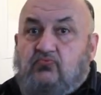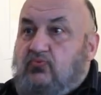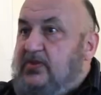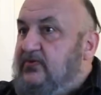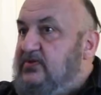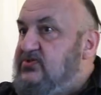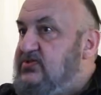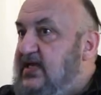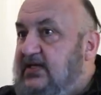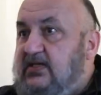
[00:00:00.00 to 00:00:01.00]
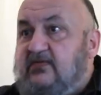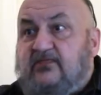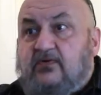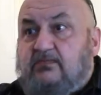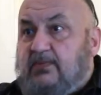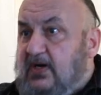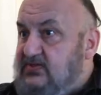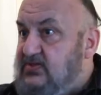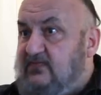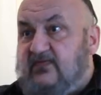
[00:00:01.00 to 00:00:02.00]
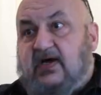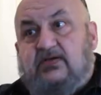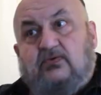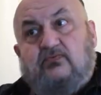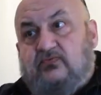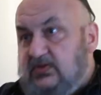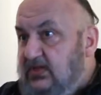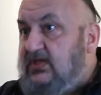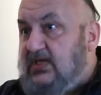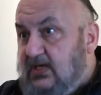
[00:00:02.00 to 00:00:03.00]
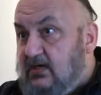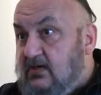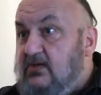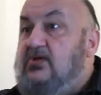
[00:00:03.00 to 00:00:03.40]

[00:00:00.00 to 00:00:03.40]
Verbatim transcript: whether it's negative or positive. I don't really care.